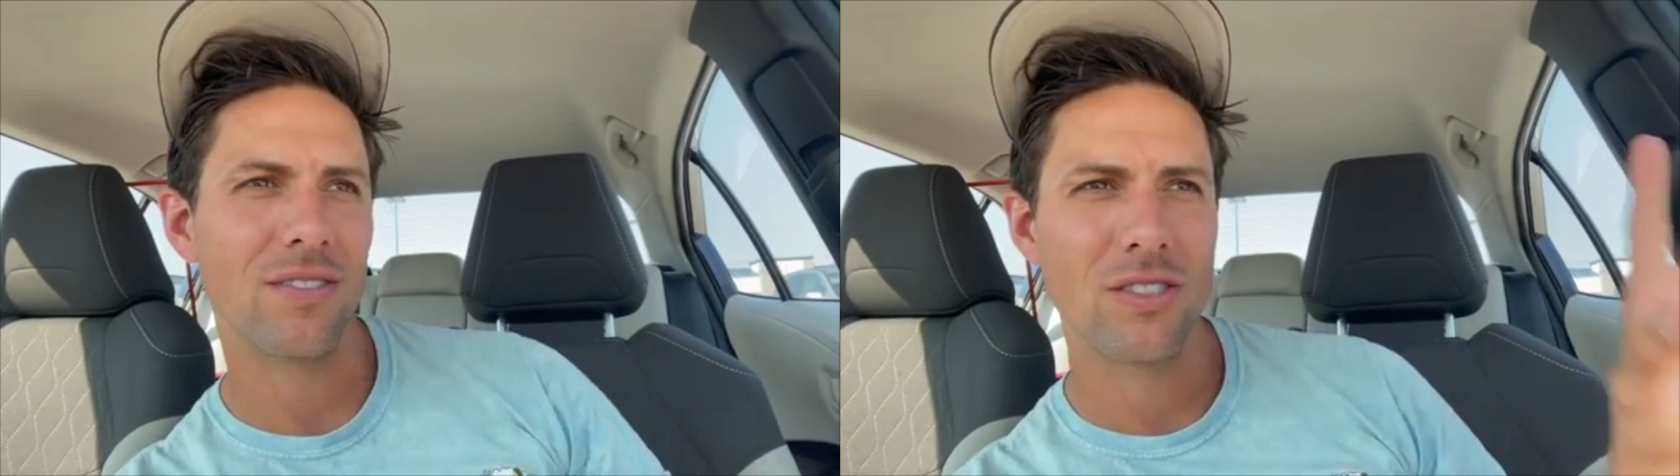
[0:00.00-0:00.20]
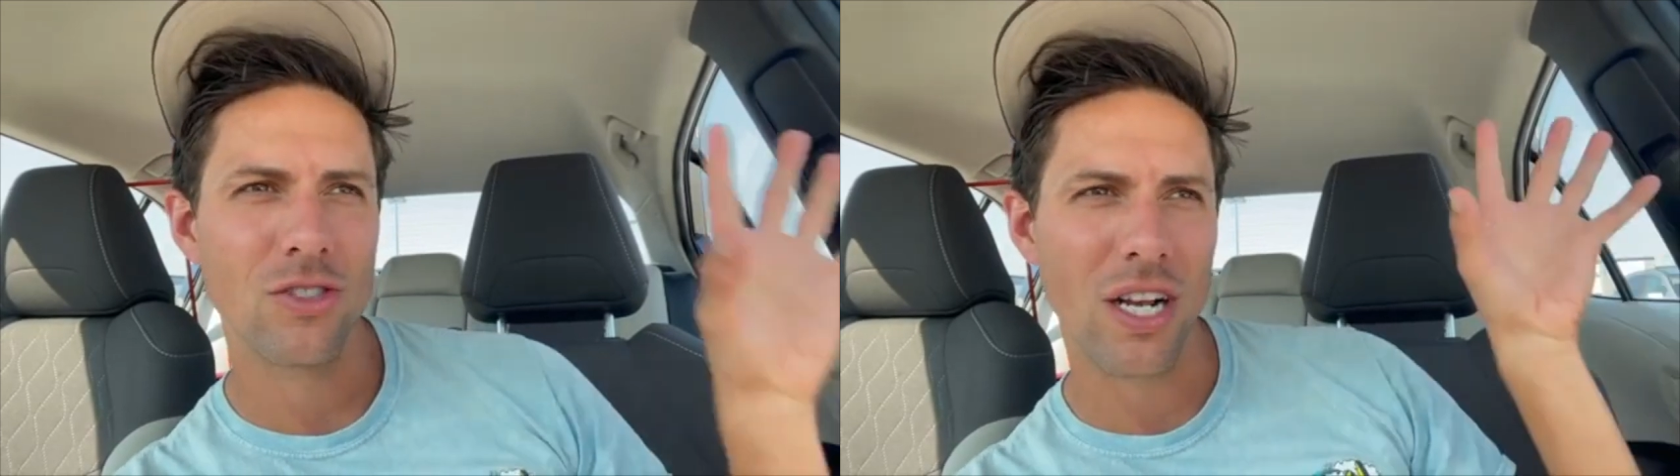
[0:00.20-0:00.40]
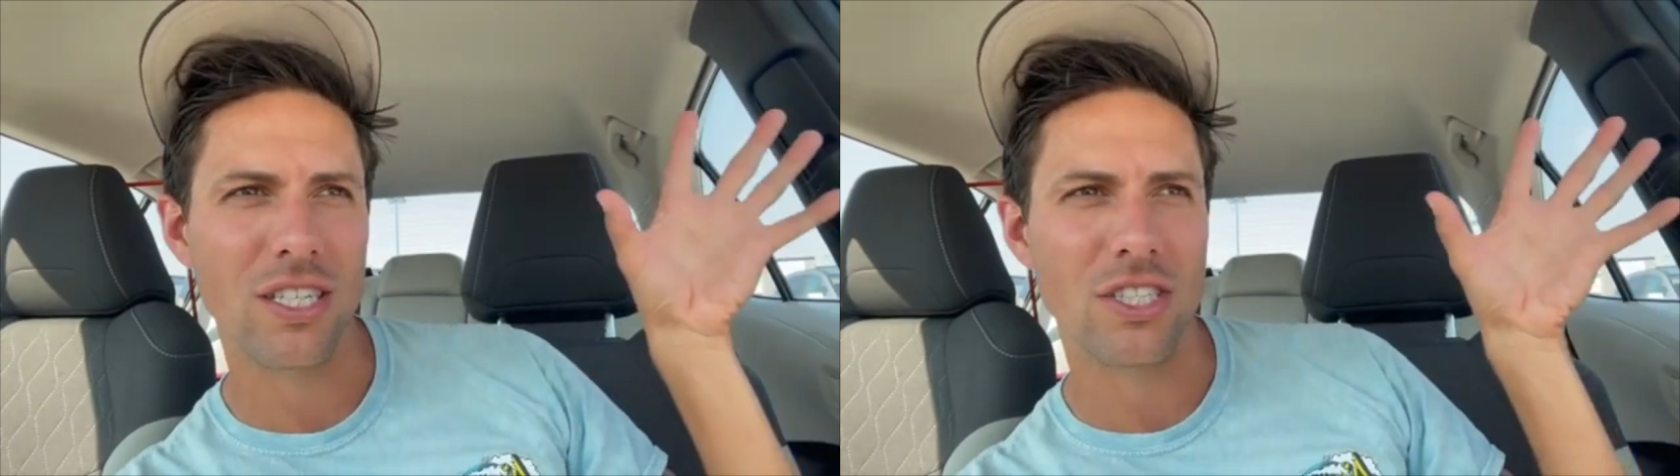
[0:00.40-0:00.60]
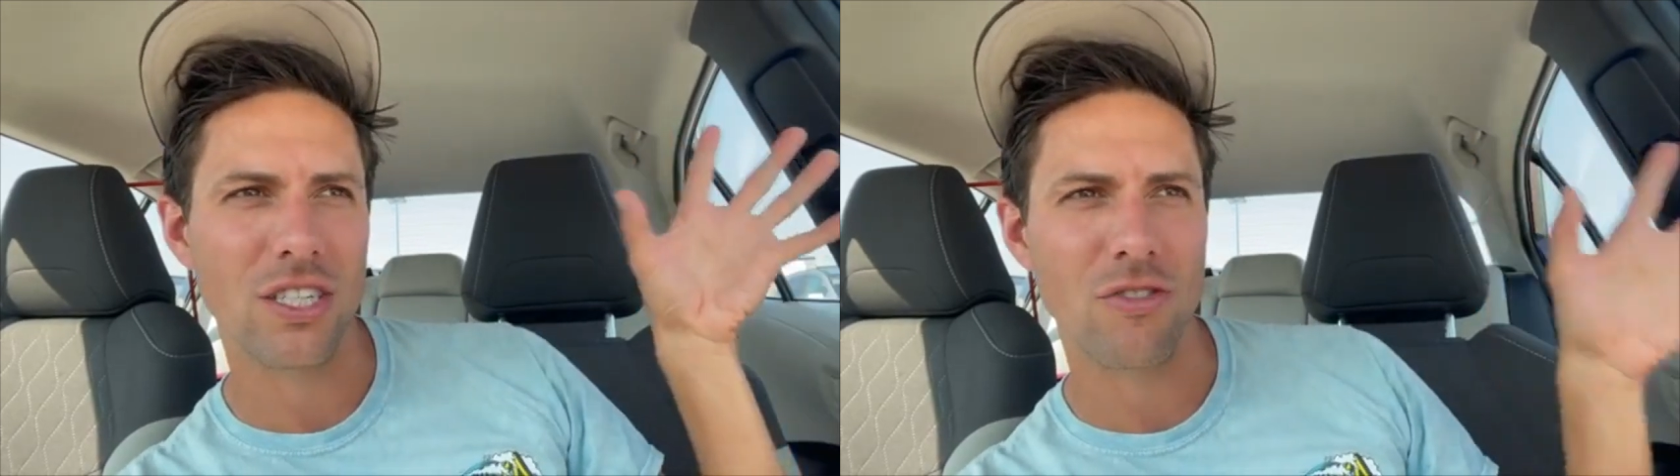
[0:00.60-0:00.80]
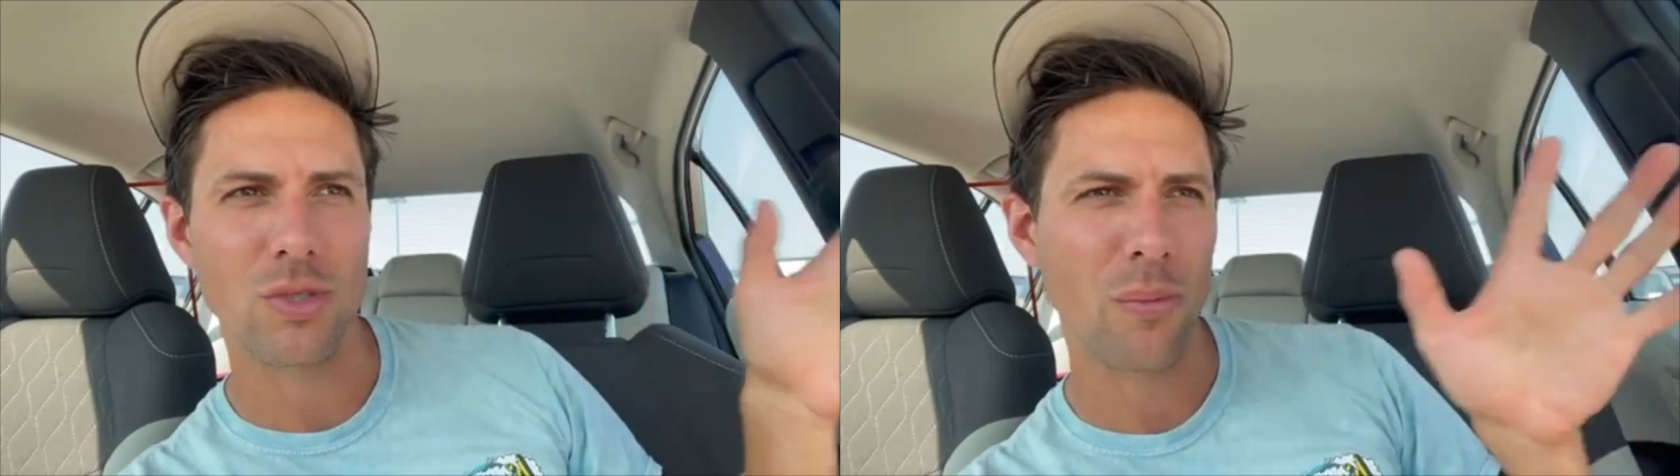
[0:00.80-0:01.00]
transitioning
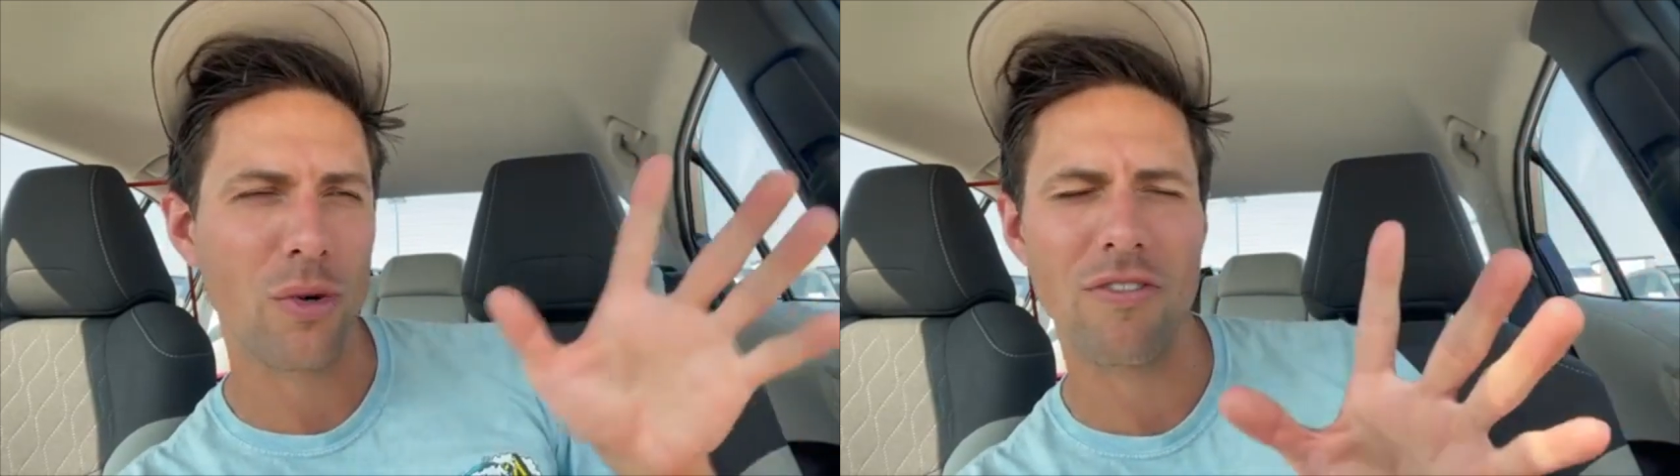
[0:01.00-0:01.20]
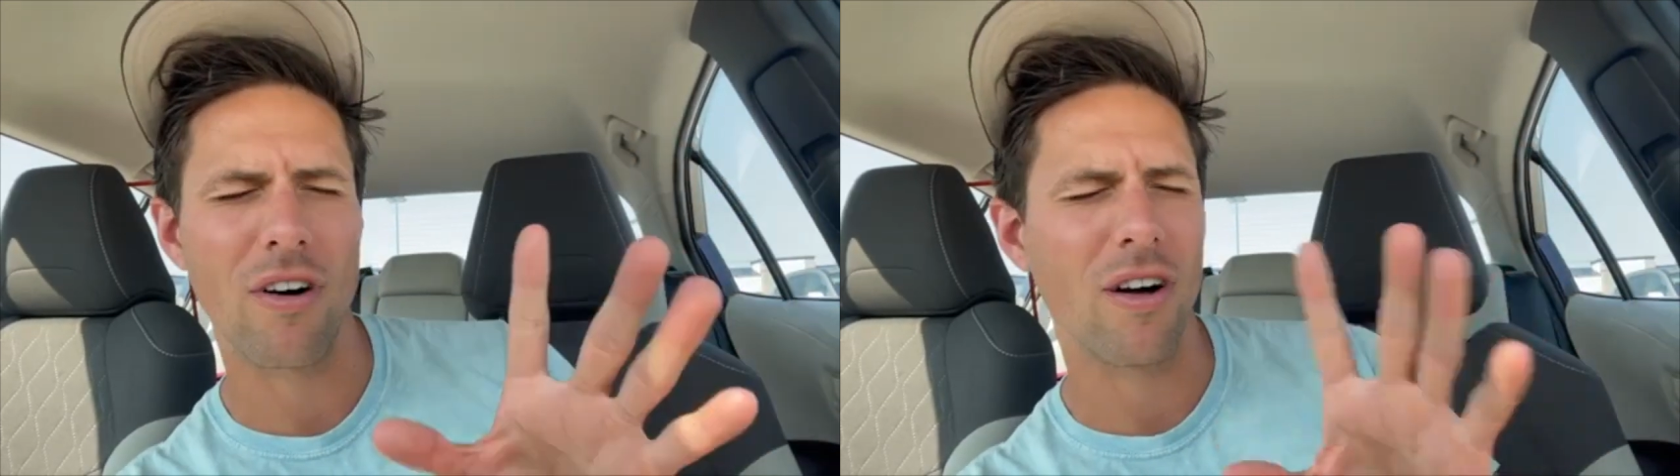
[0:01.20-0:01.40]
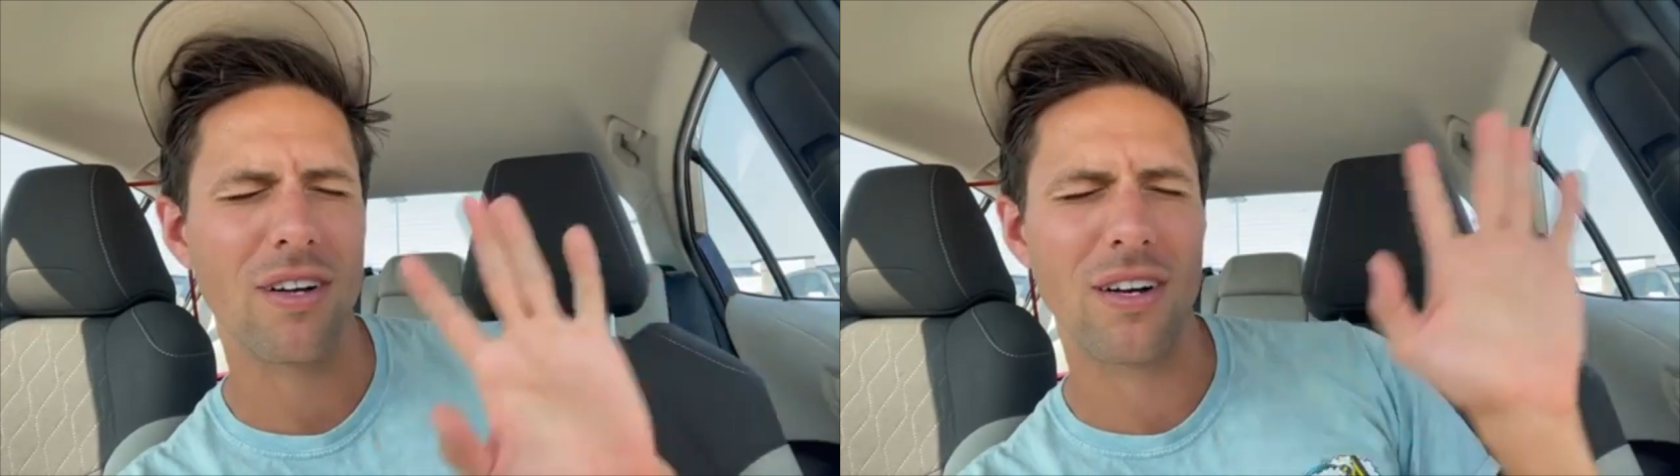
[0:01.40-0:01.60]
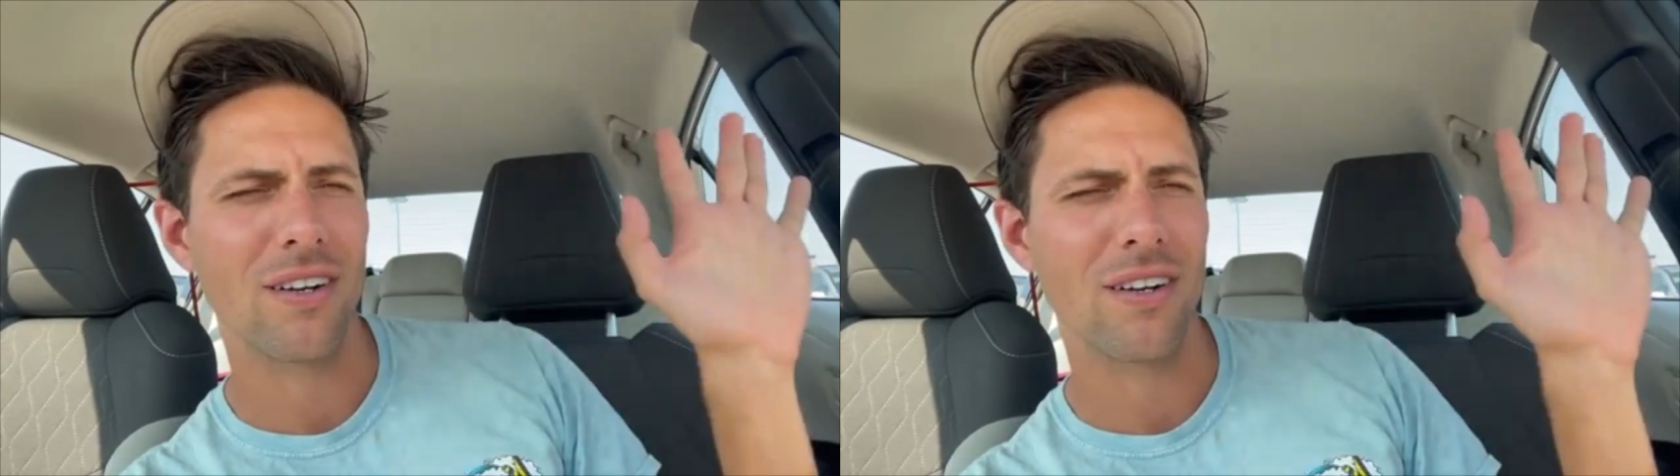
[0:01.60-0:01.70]
from summer to fall.